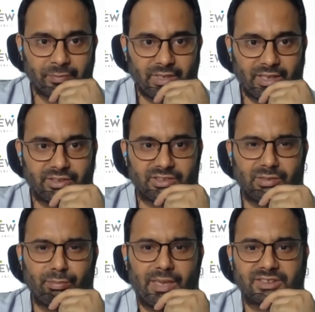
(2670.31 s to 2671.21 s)
And there is a
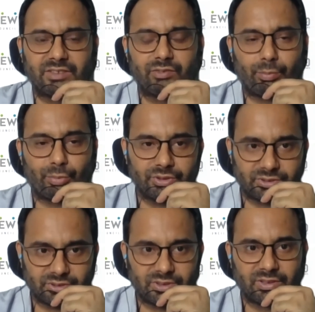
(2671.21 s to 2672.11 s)
massive
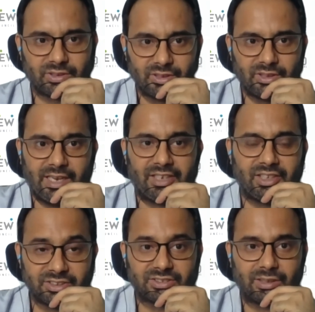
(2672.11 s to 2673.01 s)
opposition, at
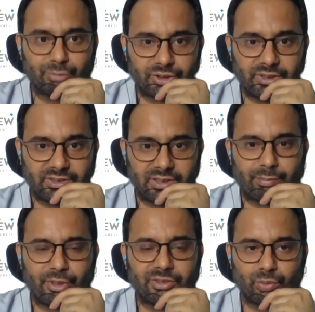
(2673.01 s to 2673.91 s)
least in some states. It
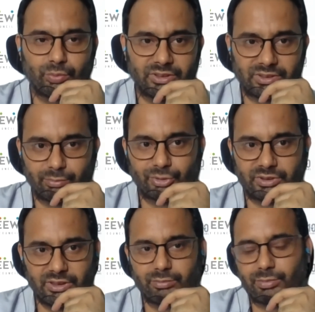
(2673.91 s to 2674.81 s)
appears to be in some
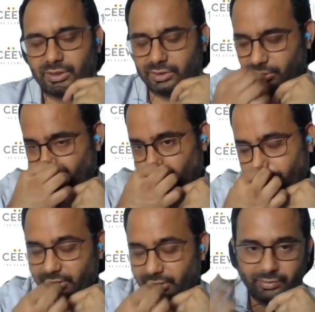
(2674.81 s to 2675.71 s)
states, but it could
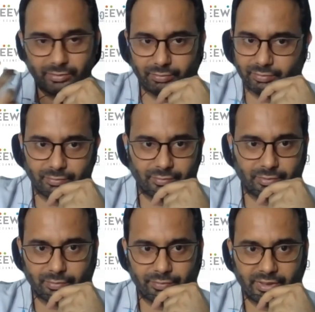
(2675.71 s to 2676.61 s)
be
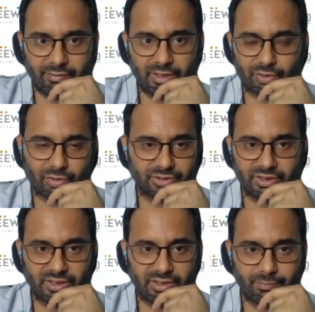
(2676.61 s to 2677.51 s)
very well across
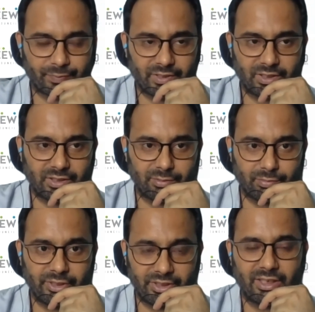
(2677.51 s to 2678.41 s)
India,
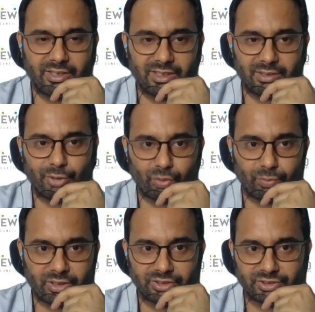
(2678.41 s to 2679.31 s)
but it does appear to
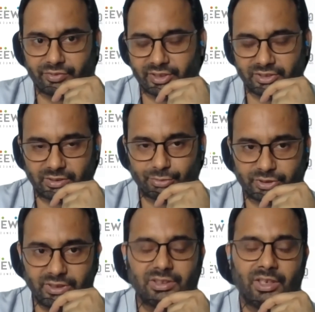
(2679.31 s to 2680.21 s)
be concentrated in some
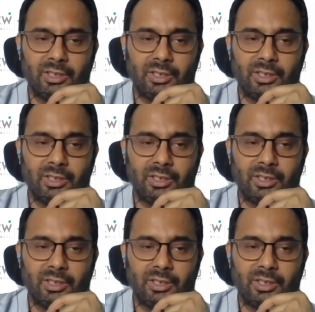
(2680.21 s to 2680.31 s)
states.